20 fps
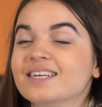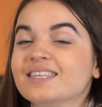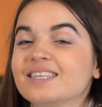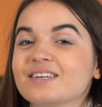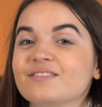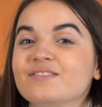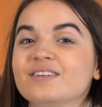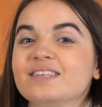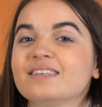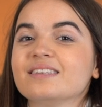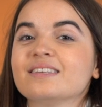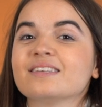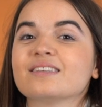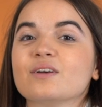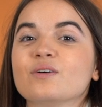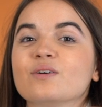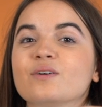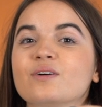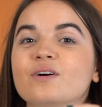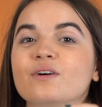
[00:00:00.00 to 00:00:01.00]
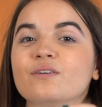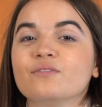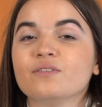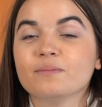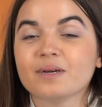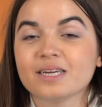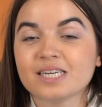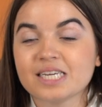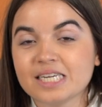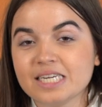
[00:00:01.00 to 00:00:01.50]
So this is a coffee
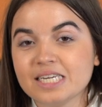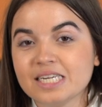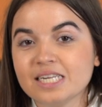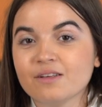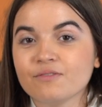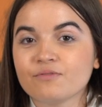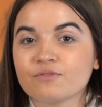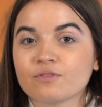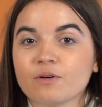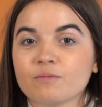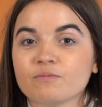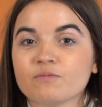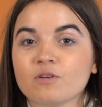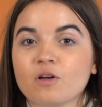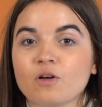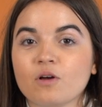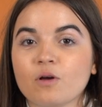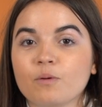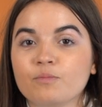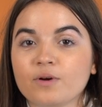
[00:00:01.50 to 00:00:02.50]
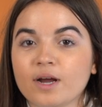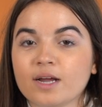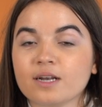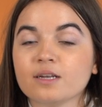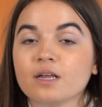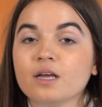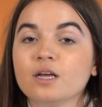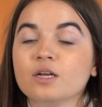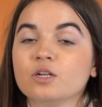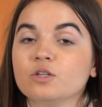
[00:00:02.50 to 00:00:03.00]
machine from the
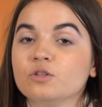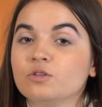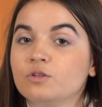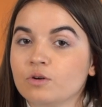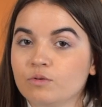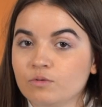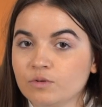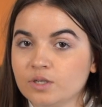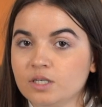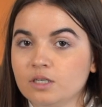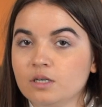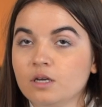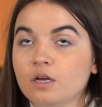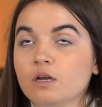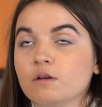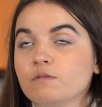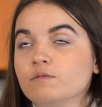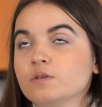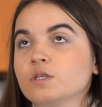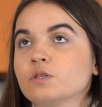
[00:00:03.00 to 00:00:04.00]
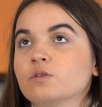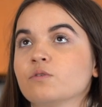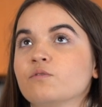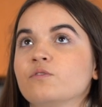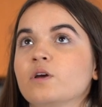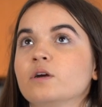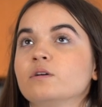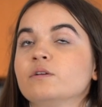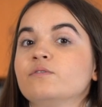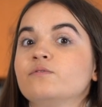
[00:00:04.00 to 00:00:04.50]
brand De'Longhi. This is a
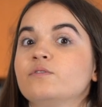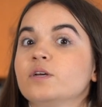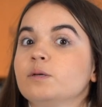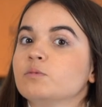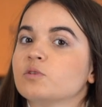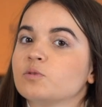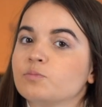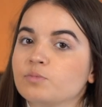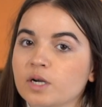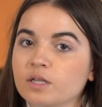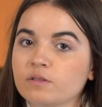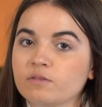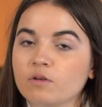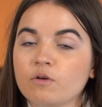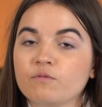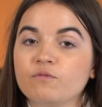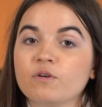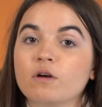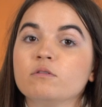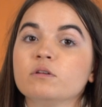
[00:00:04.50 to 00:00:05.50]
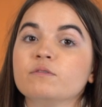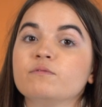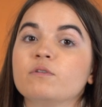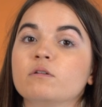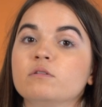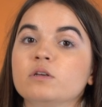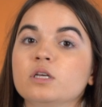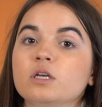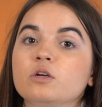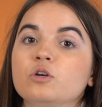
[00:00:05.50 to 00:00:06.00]
very famous brand, a very,
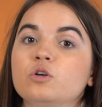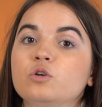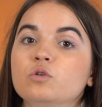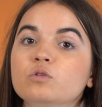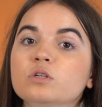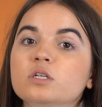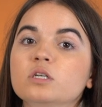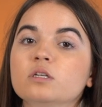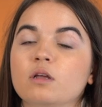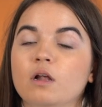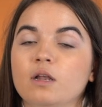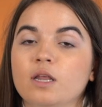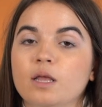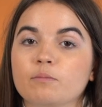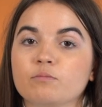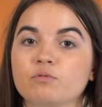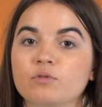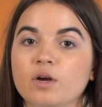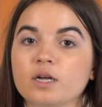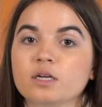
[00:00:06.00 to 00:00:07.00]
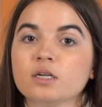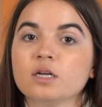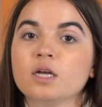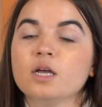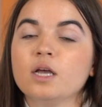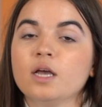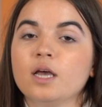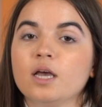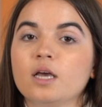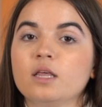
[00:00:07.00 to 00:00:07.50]
very good Italian brand.
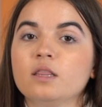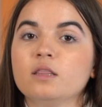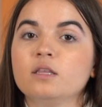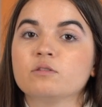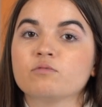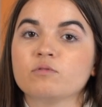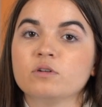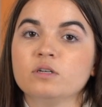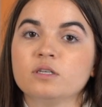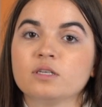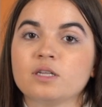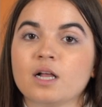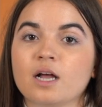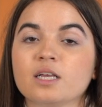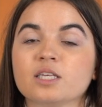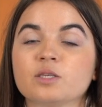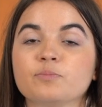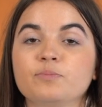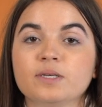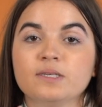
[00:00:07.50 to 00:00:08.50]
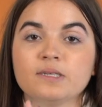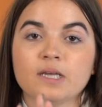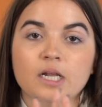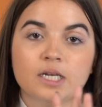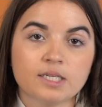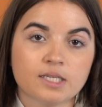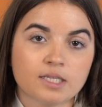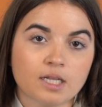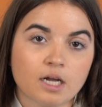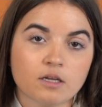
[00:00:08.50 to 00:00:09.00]
And this one is La
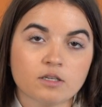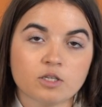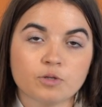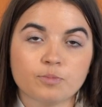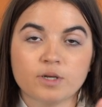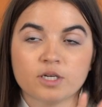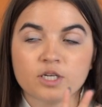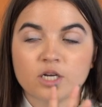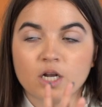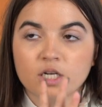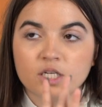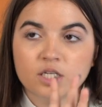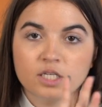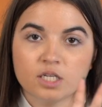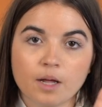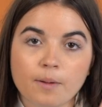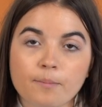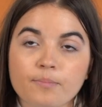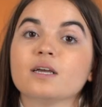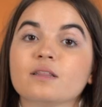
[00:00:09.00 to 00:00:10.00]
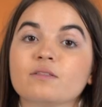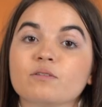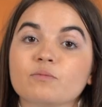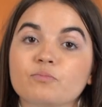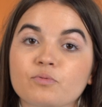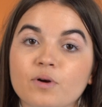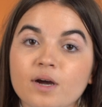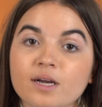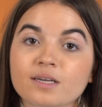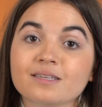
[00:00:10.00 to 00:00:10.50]
Specialista. And the
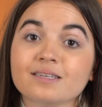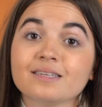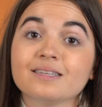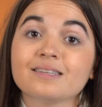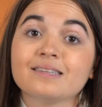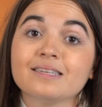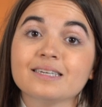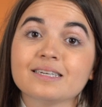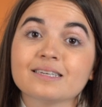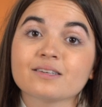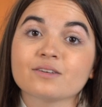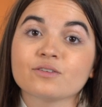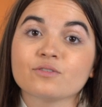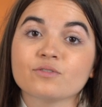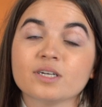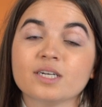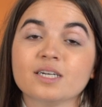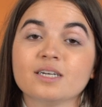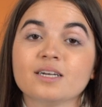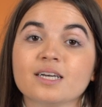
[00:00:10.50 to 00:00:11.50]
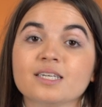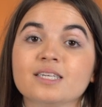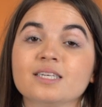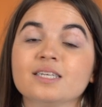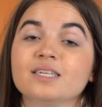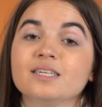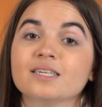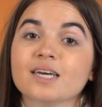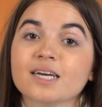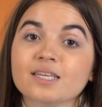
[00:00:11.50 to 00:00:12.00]
price is
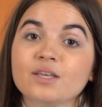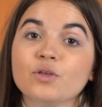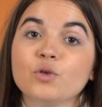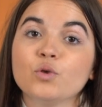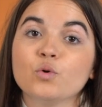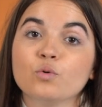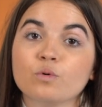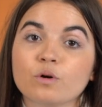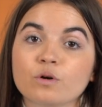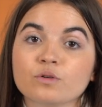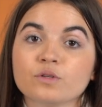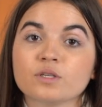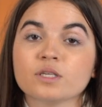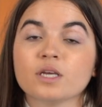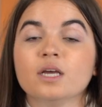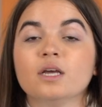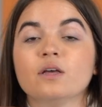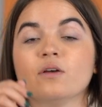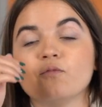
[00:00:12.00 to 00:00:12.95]
699 euros.